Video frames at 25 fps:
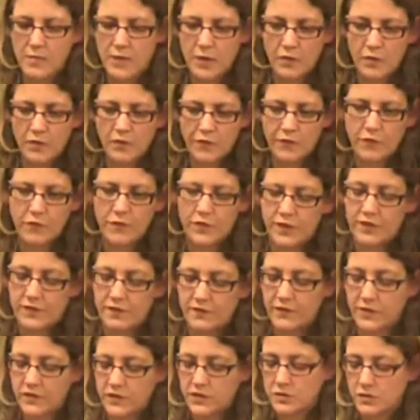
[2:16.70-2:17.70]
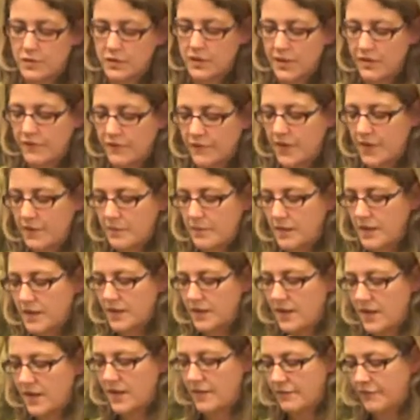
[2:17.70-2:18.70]
both for the individual and their
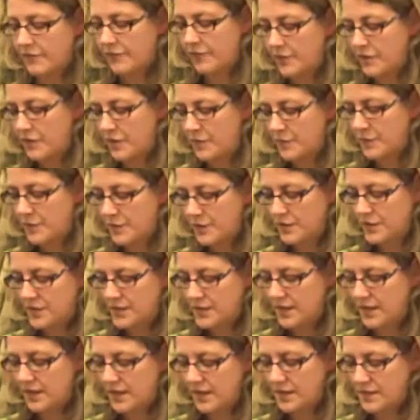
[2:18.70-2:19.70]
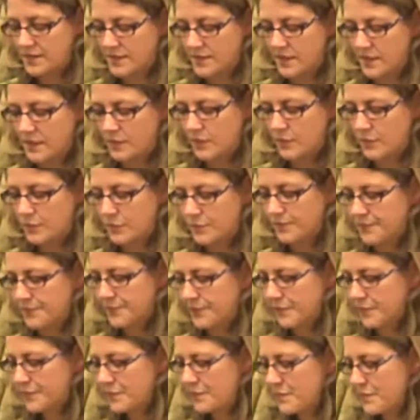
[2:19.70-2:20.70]
family and for the community as a whole.
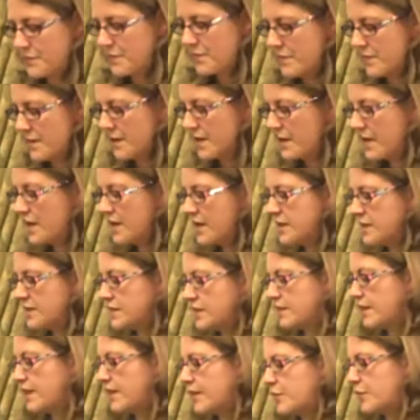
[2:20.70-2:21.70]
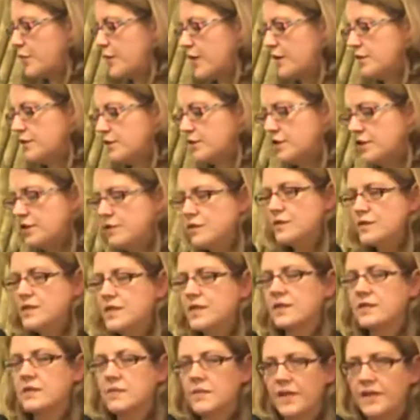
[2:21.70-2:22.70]
So that approach,
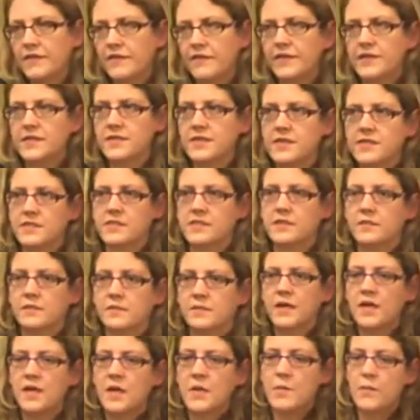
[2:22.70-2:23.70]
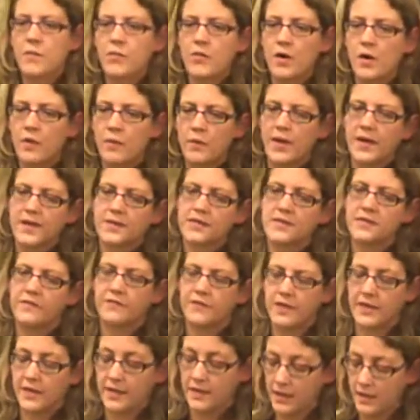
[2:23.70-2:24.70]
using the benefit system
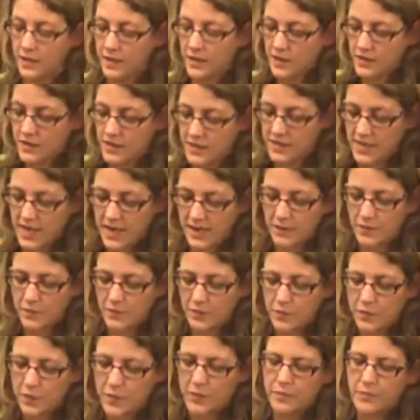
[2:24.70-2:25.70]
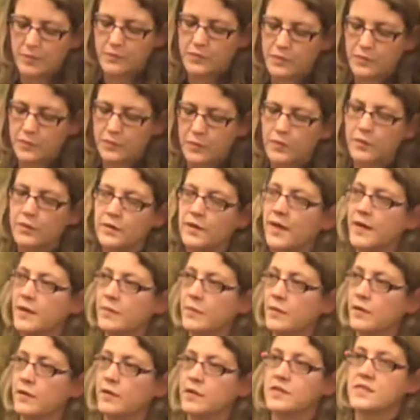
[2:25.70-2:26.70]
proactively to tackle the problems of poor
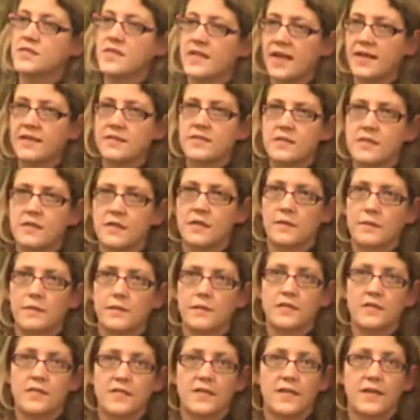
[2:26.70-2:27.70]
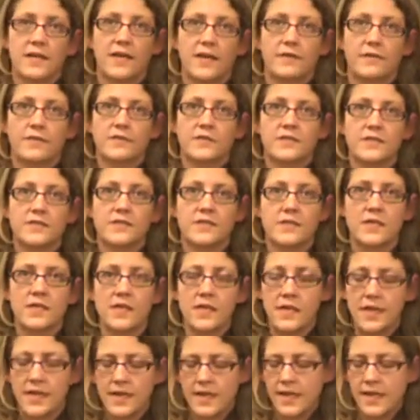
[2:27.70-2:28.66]
neighbourhoods, that's the community allowance.